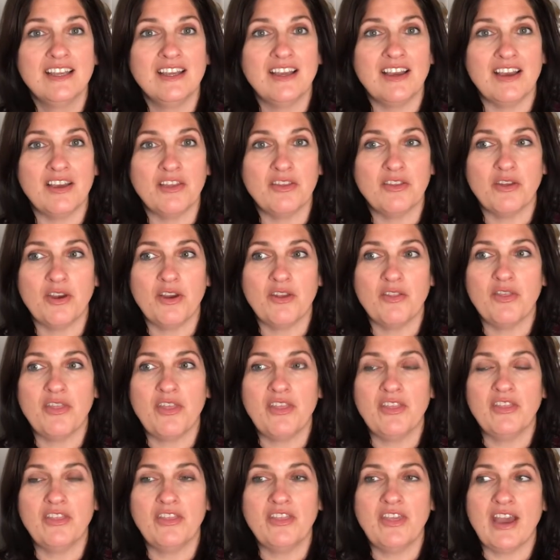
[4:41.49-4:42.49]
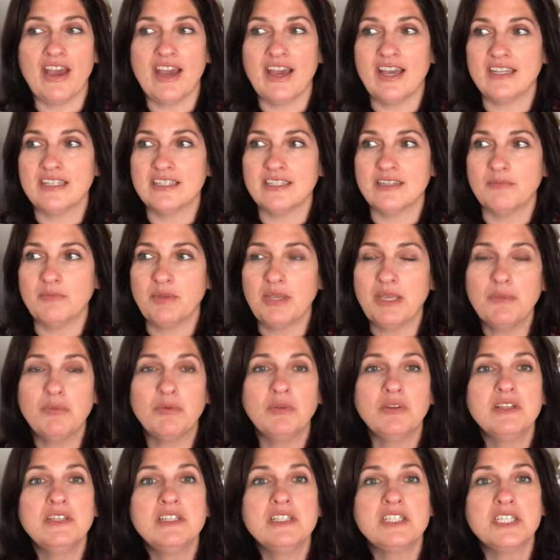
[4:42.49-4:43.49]
I thought that, that
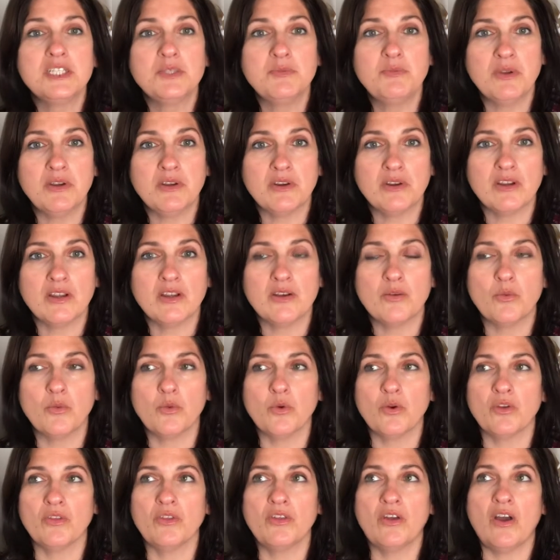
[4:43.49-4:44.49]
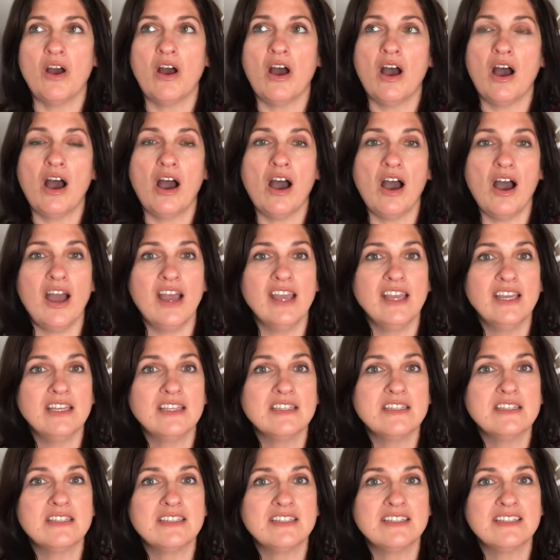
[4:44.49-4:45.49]
people in spirit were the
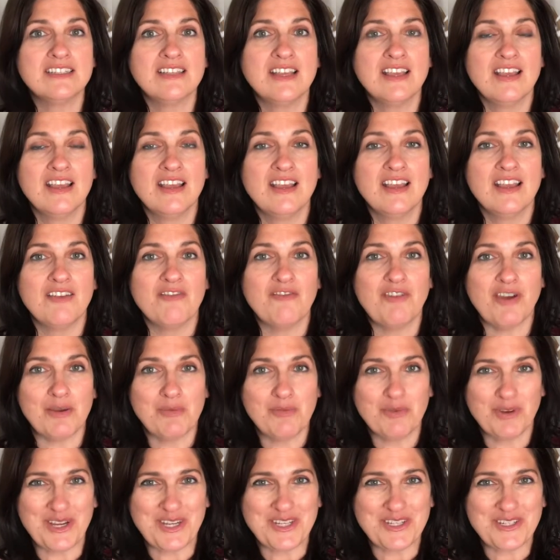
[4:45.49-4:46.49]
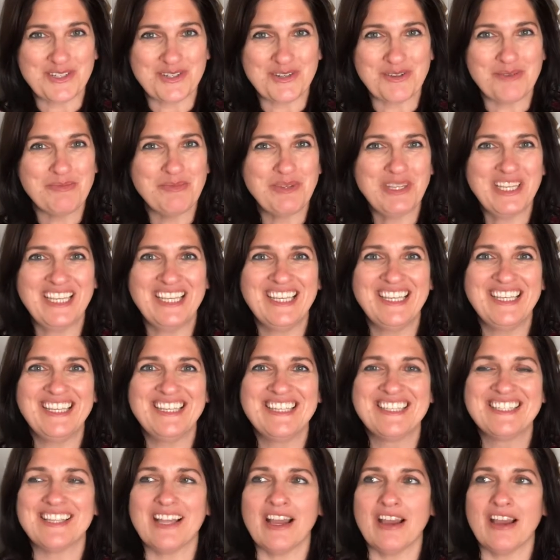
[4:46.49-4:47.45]
highest vibrational beings.